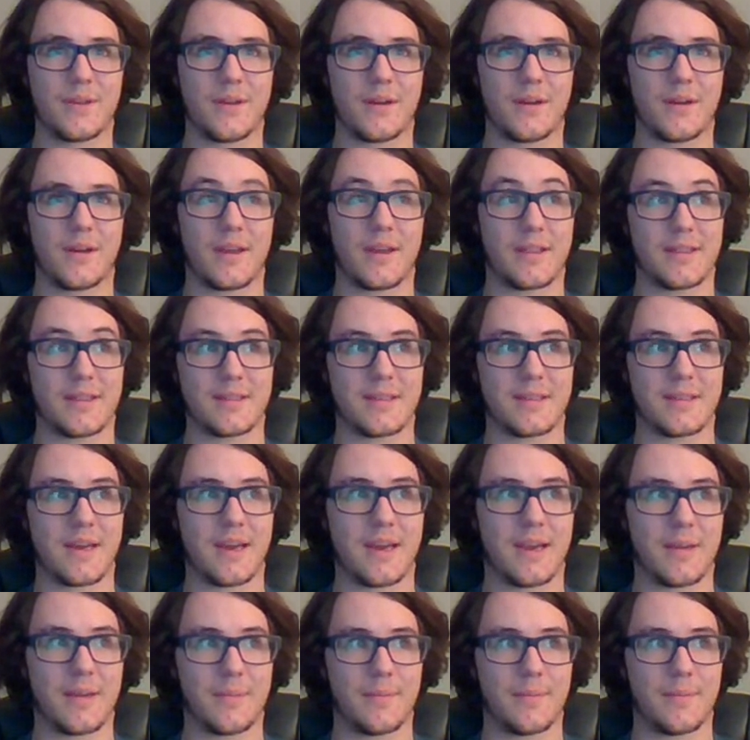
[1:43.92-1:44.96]
at the
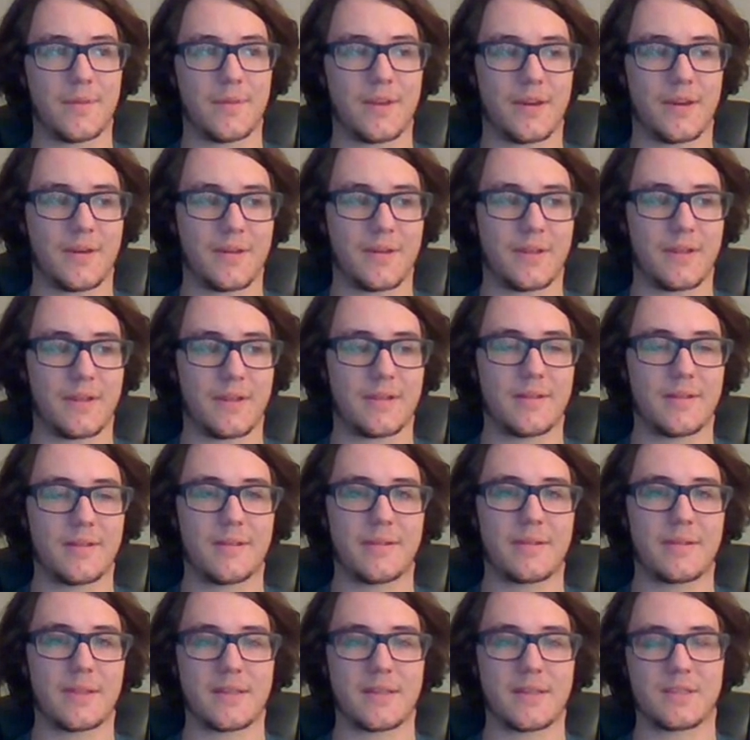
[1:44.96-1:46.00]
time, that
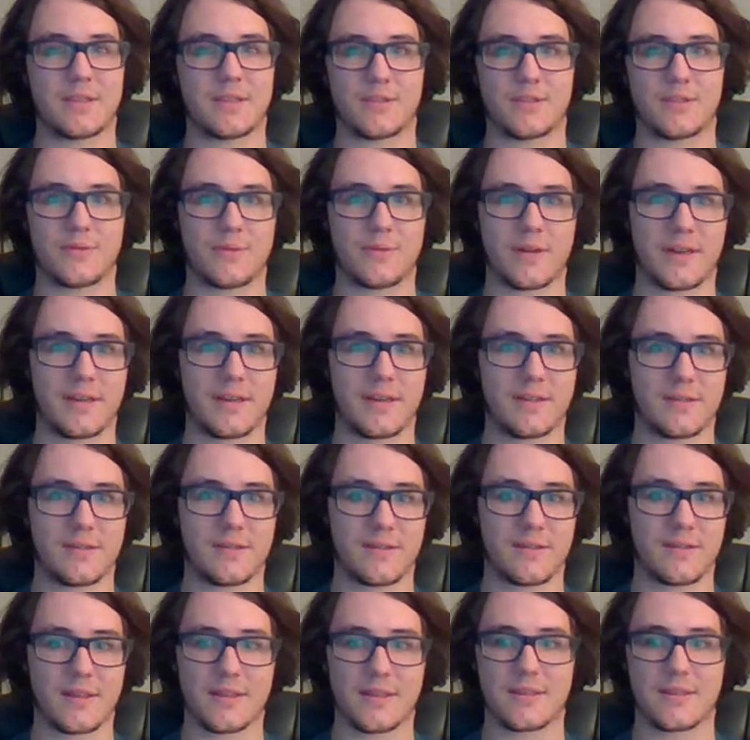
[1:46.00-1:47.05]
that's just
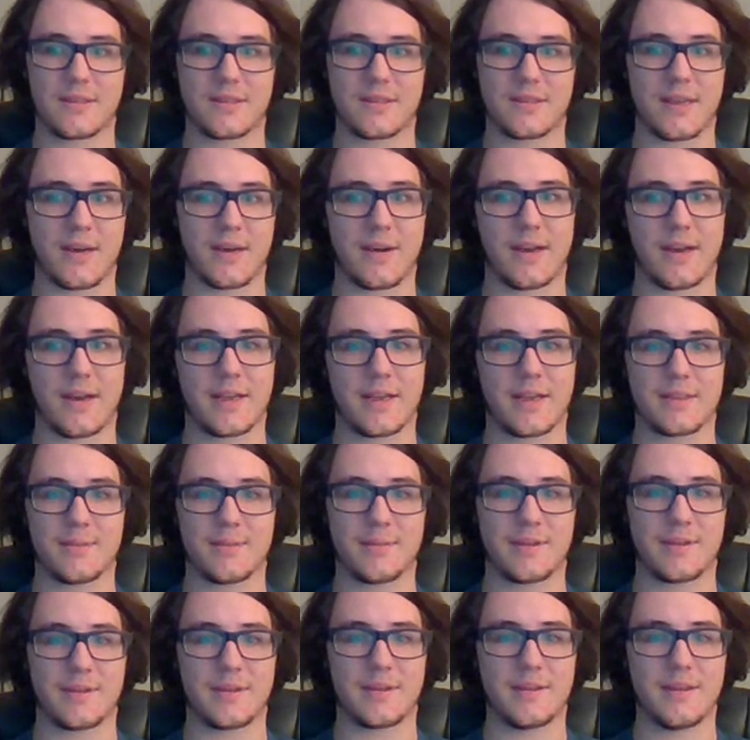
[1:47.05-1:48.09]
regular. That's just how it has to
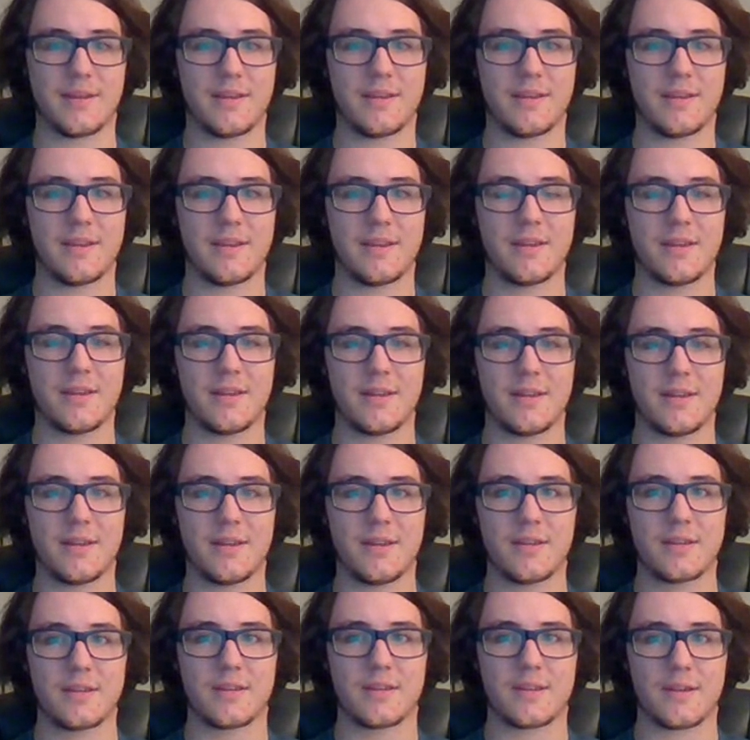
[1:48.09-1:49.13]
be.
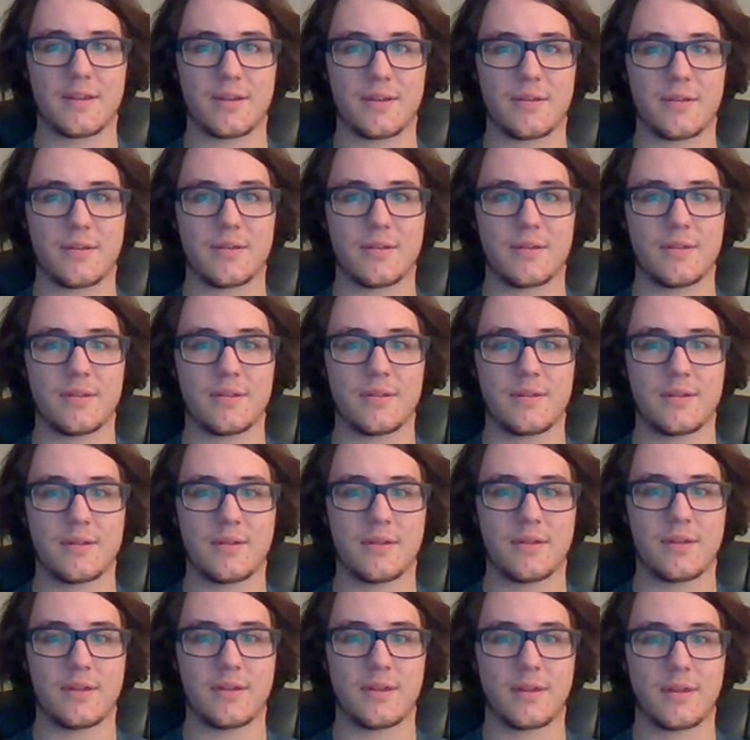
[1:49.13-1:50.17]
So
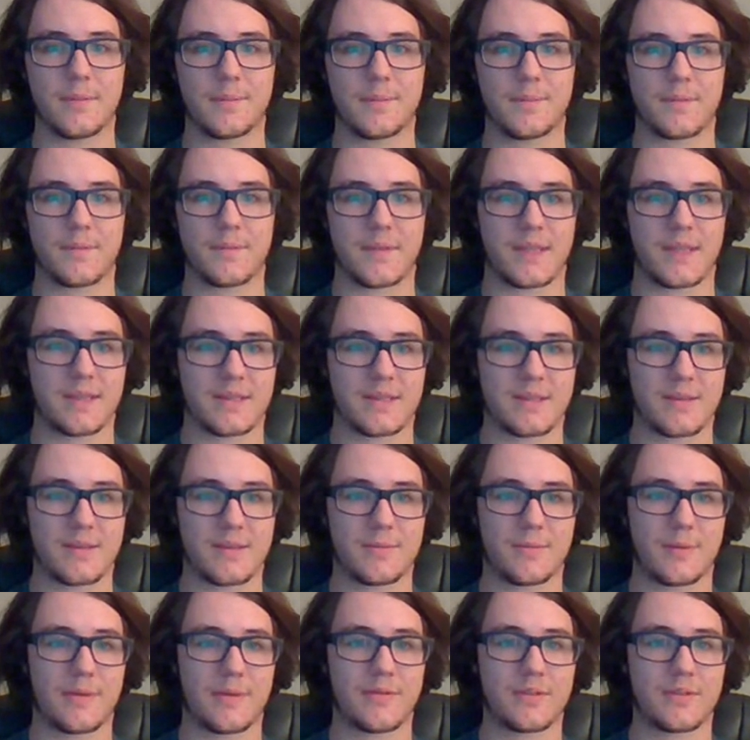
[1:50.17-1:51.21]
yeah, that's
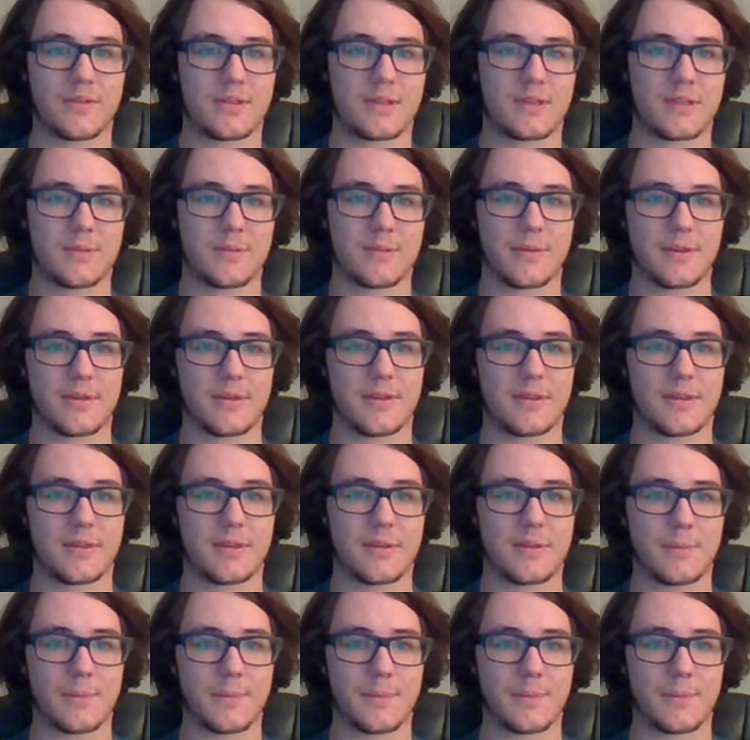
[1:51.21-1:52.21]
some of my first experiences.